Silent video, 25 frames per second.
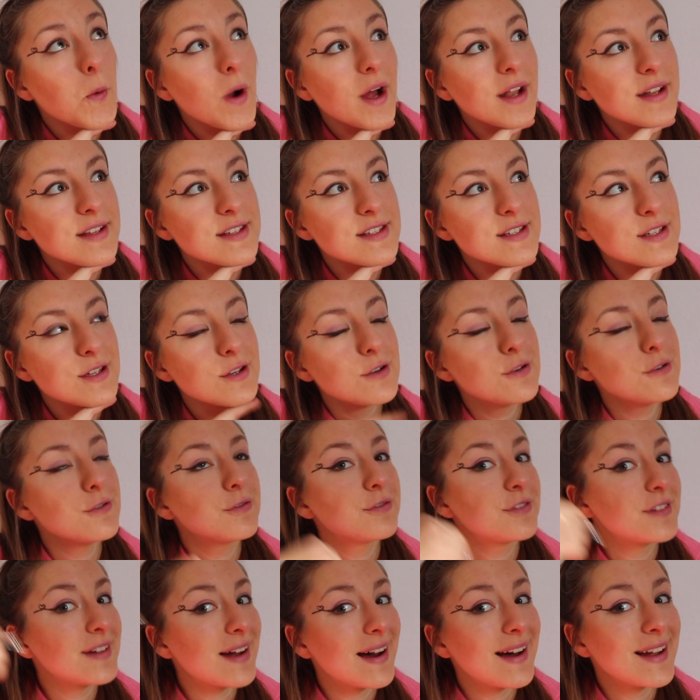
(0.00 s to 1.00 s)
once
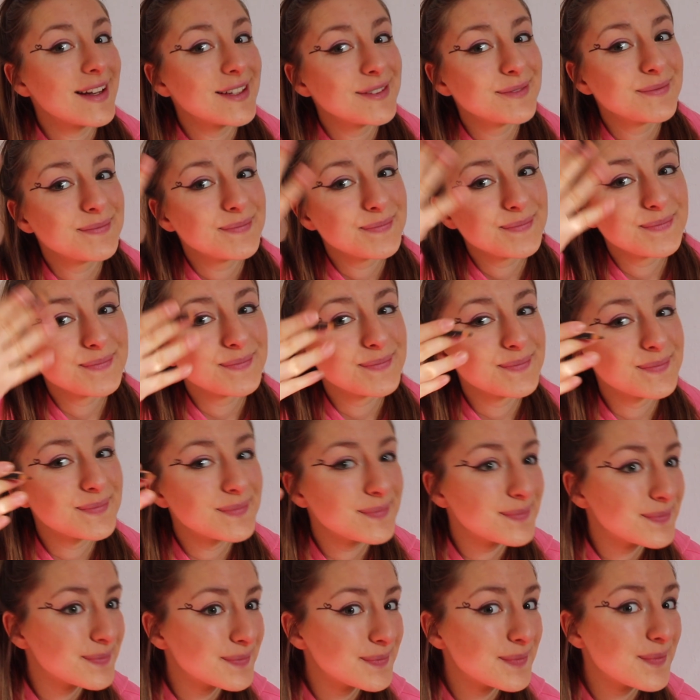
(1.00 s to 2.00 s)
you've done
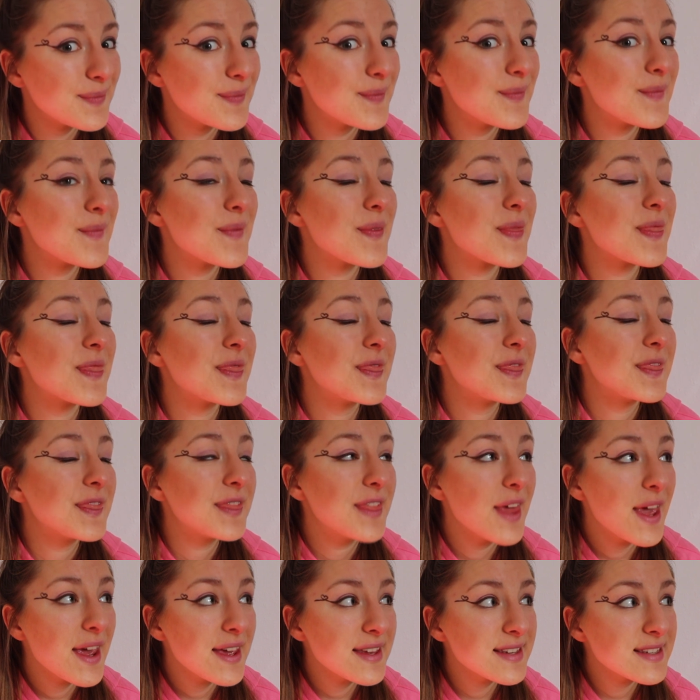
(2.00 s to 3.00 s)

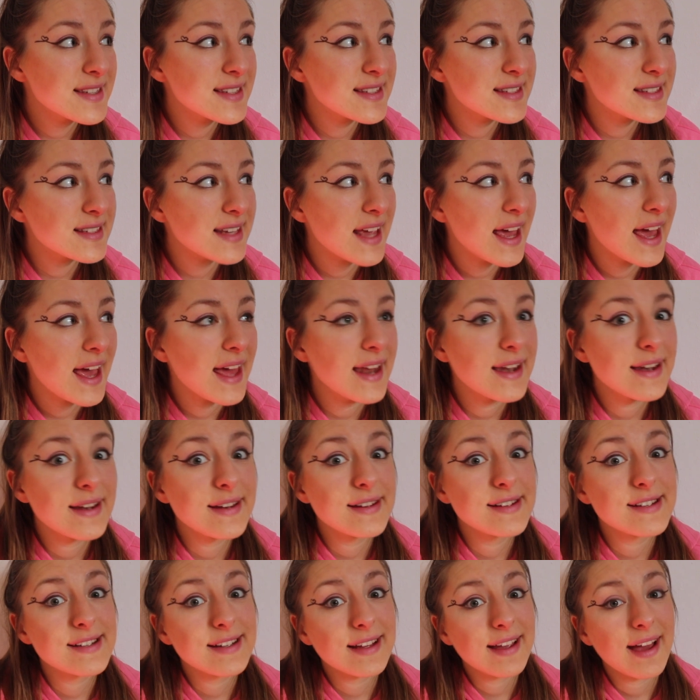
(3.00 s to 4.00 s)
this
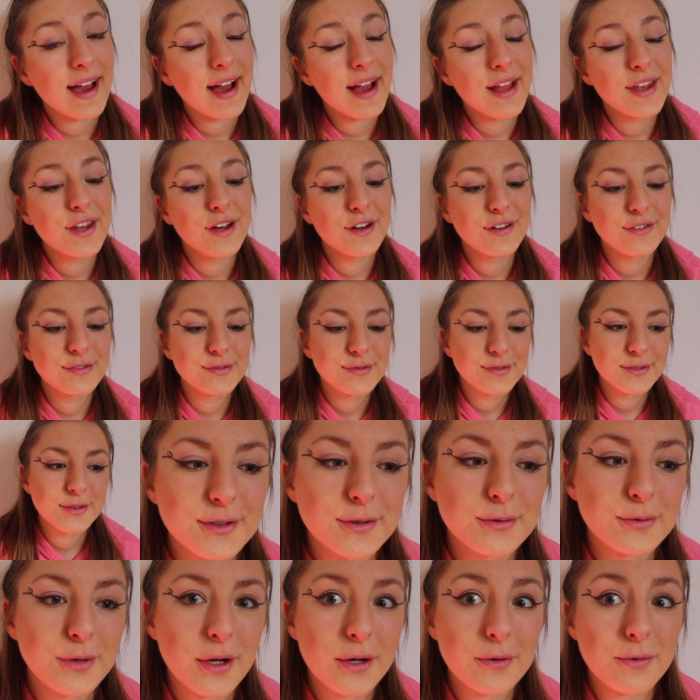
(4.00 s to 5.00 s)
and kind of
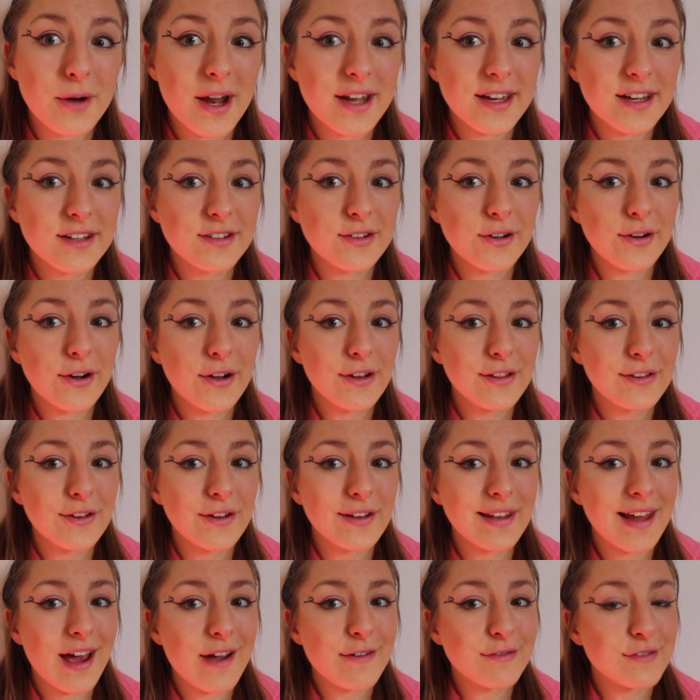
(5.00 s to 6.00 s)
regretted all
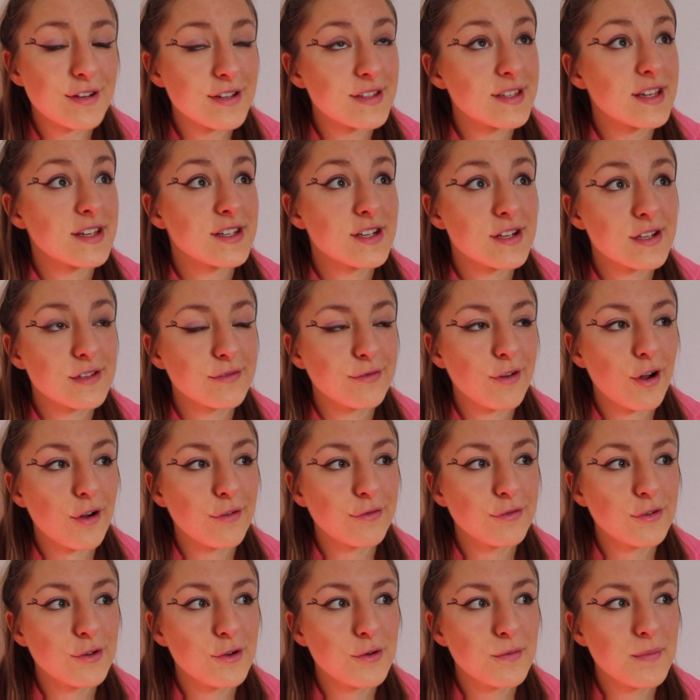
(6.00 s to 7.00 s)
your life decisions for a
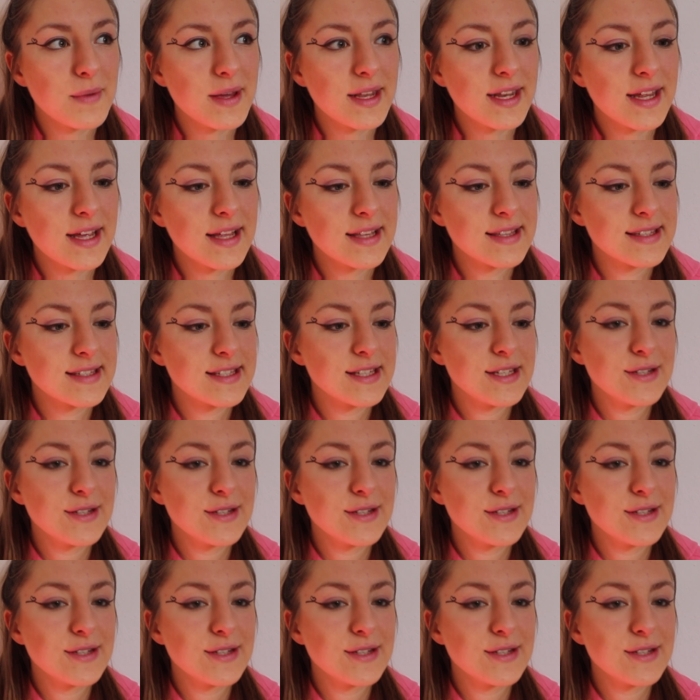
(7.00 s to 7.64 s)
few minutes,